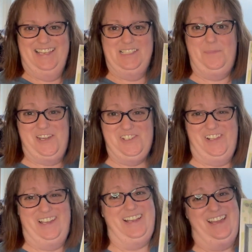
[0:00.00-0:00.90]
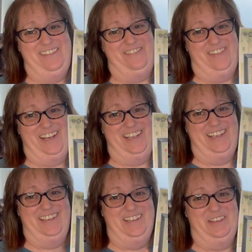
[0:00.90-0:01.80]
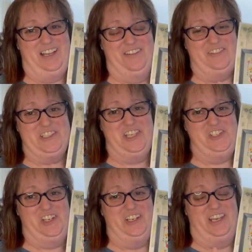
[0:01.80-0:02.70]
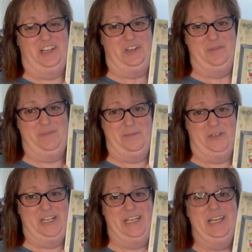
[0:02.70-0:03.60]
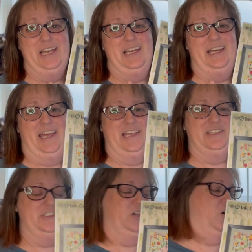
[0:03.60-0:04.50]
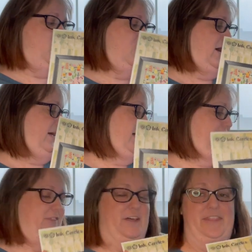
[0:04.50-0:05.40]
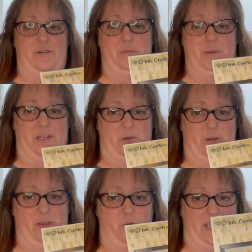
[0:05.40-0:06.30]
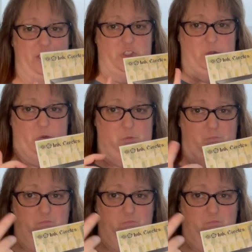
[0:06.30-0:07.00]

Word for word: special and kind of funny conversation and a good memory. And so I thought that would be a great way to